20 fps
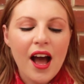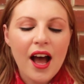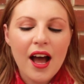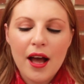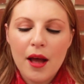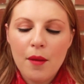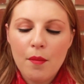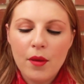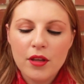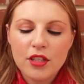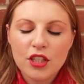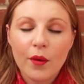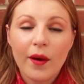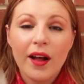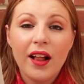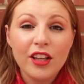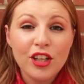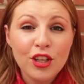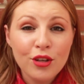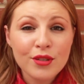Um, so
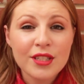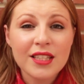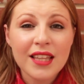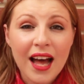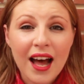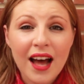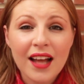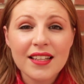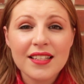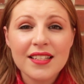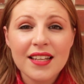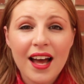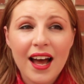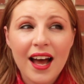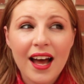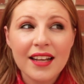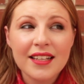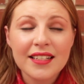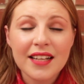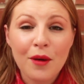I'll use that,
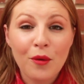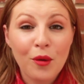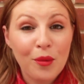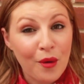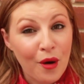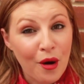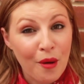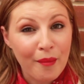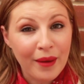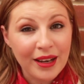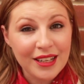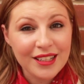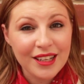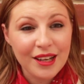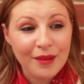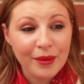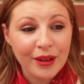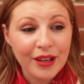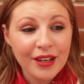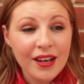and I will put on my
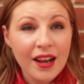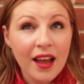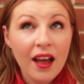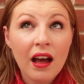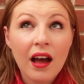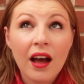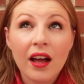turban.